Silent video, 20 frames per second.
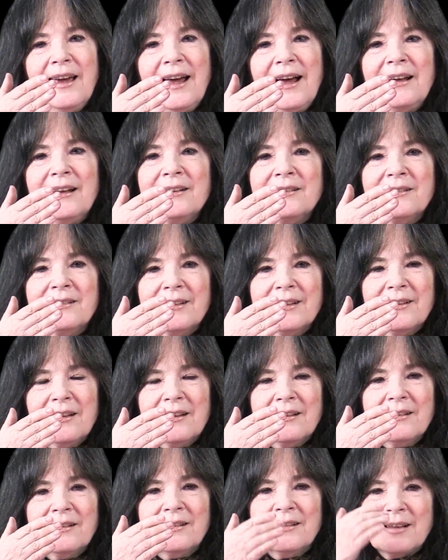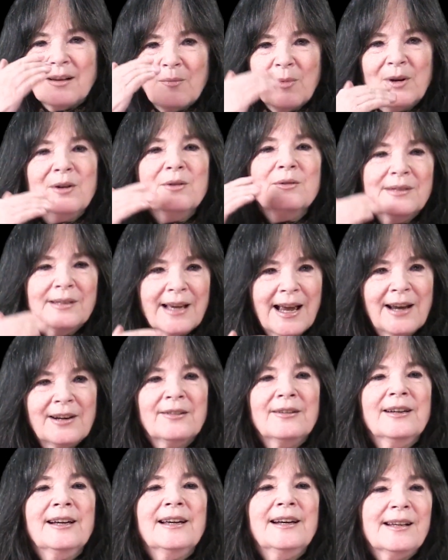as someone who's
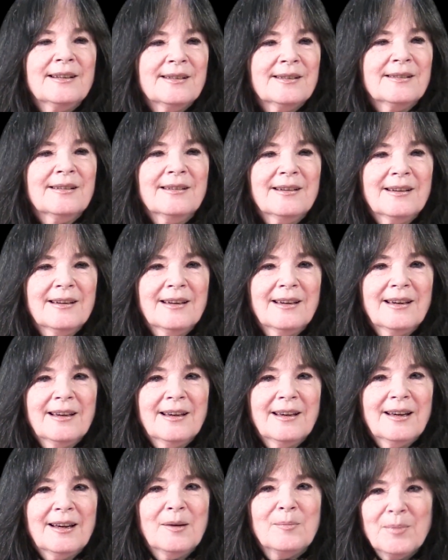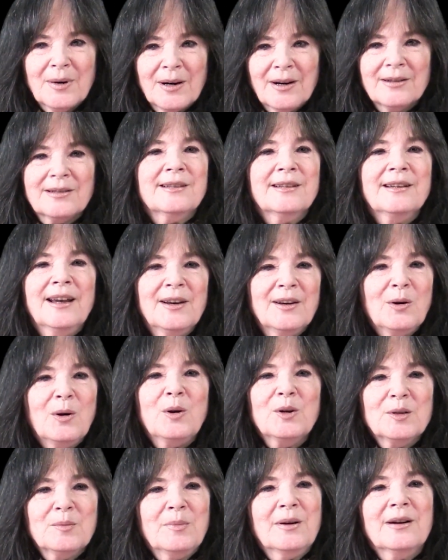entering it as a person, an
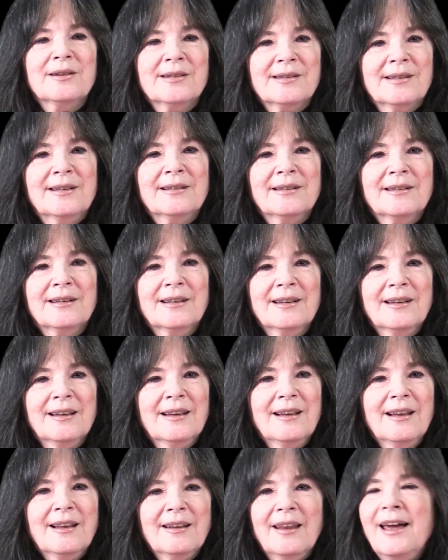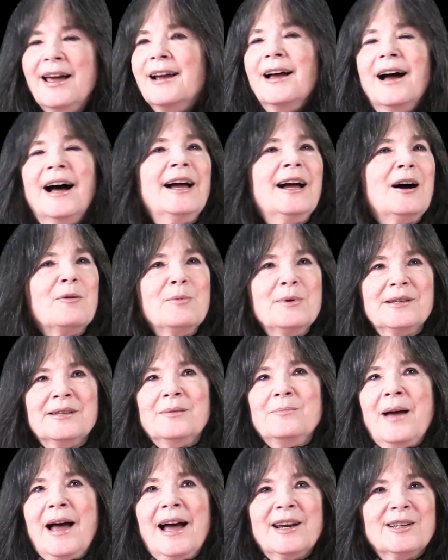older person, like I always
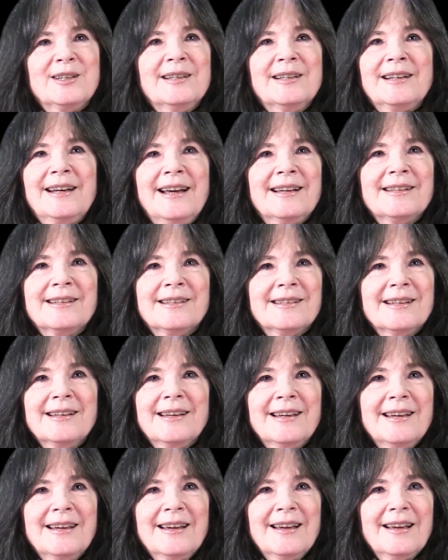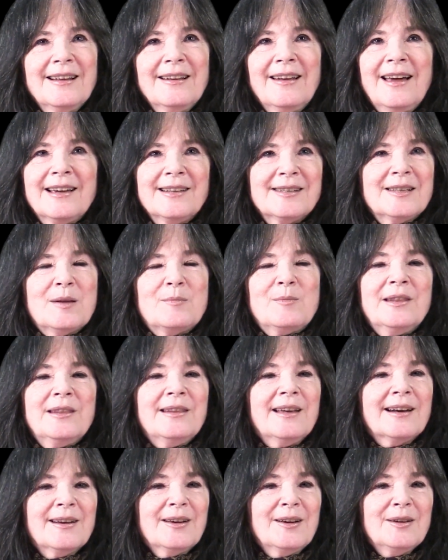imagine it as like something
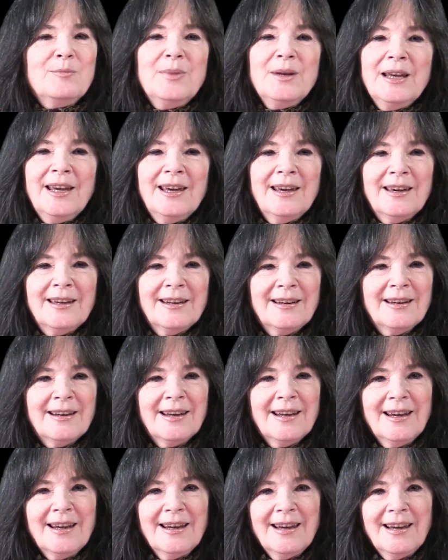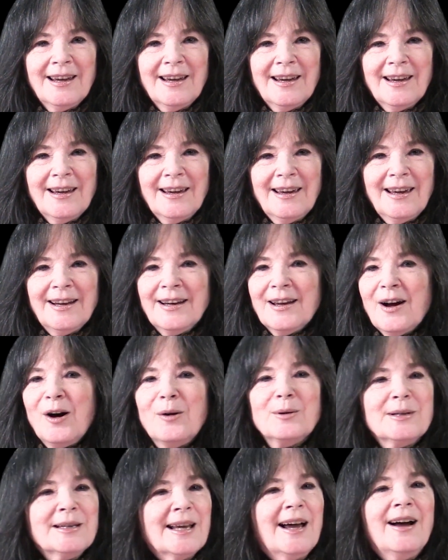that could begin in a
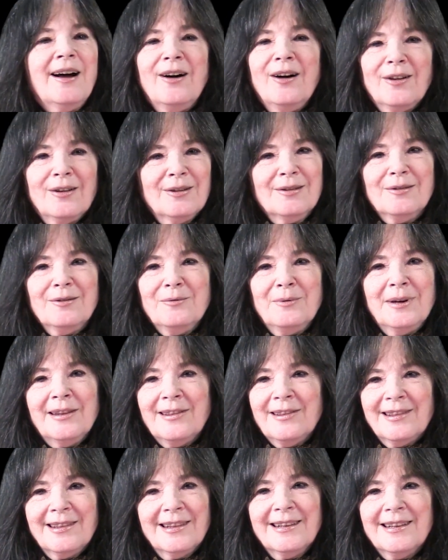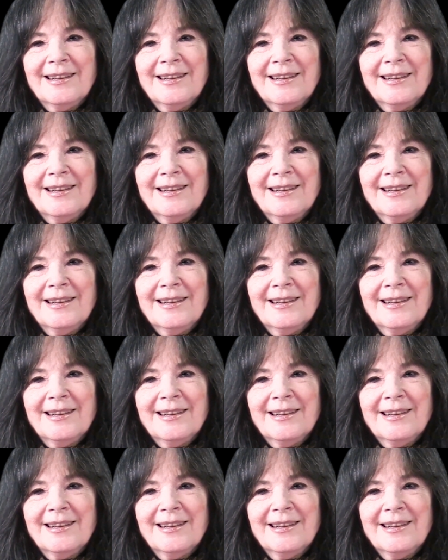hotel with,